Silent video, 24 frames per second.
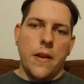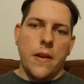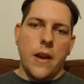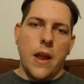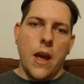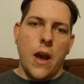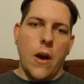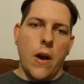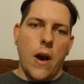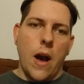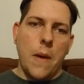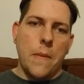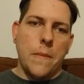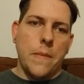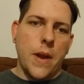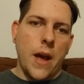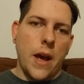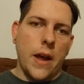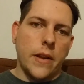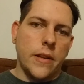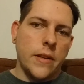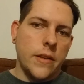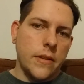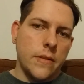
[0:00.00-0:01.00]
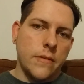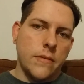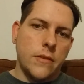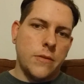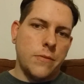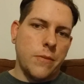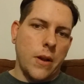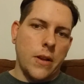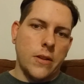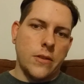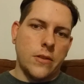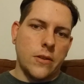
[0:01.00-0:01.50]
Now, I'm not
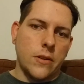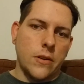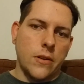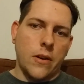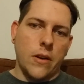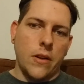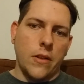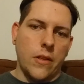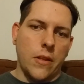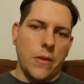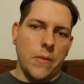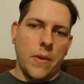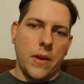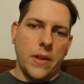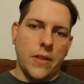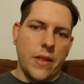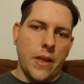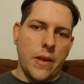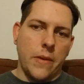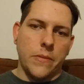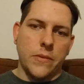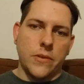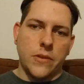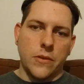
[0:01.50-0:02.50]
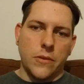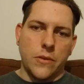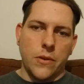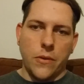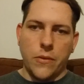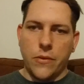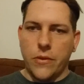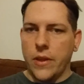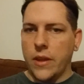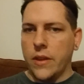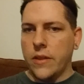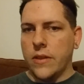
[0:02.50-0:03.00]
sponsored or anything like them, so
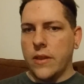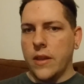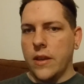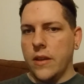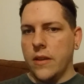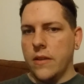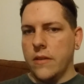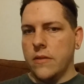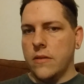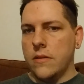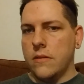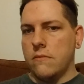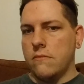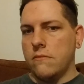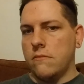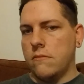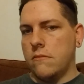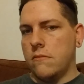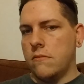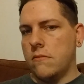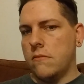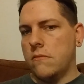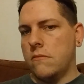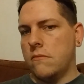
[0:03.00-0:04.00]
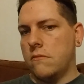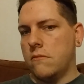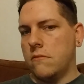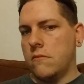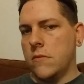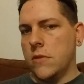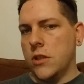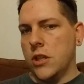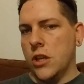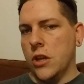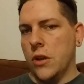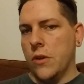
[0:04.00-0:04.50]
don't think that,
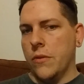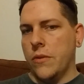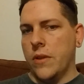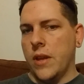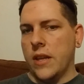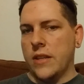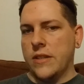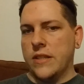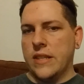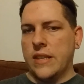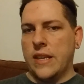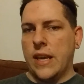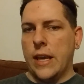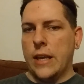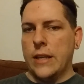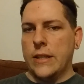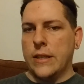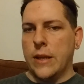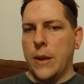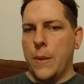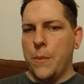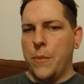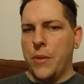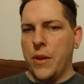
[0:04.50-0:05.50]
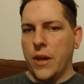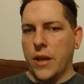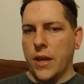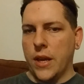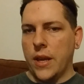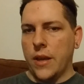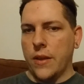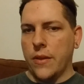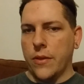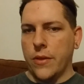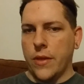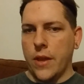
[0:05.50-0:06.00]
you know, if that's the case, I'm
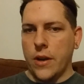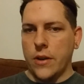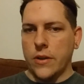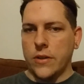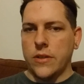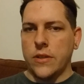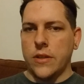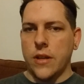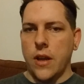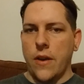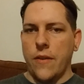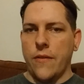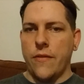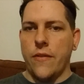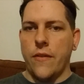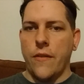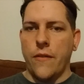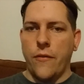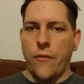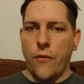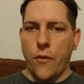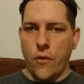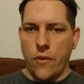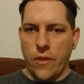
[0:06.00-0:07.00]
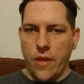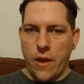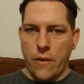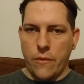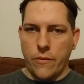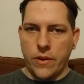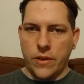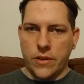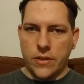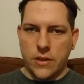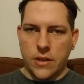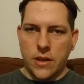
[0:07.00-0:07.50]
plugging their stuff for that
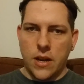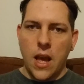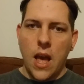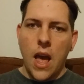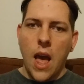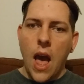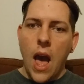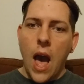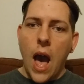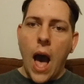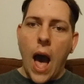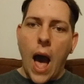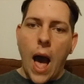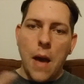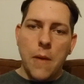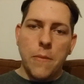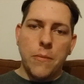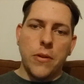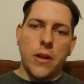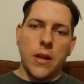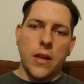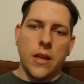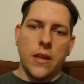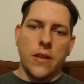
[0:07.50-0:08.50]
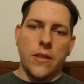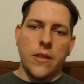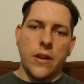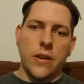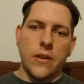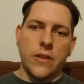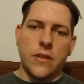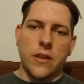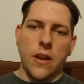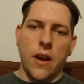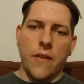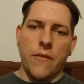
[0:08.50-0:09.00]
reason. I'm plugging
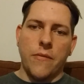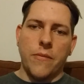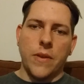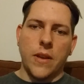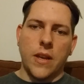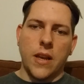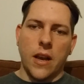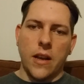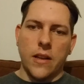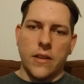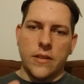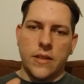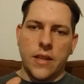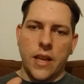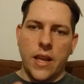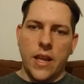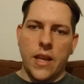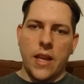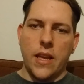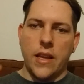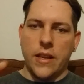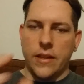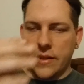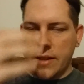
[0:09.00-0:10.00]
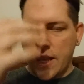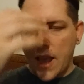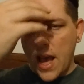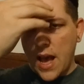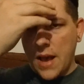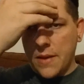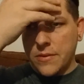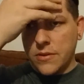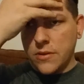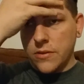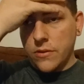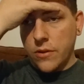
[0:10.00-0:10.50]
their stuff because it is
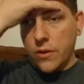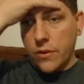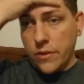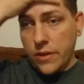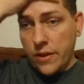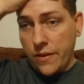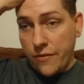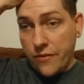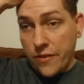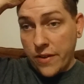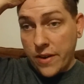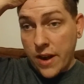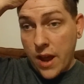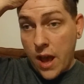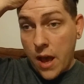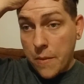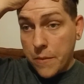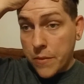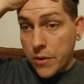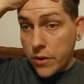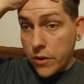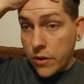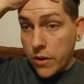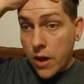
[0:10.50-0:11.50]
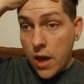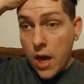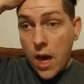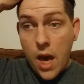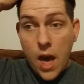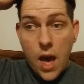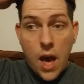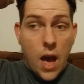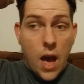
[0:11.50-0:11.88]
absolutely phenomenal.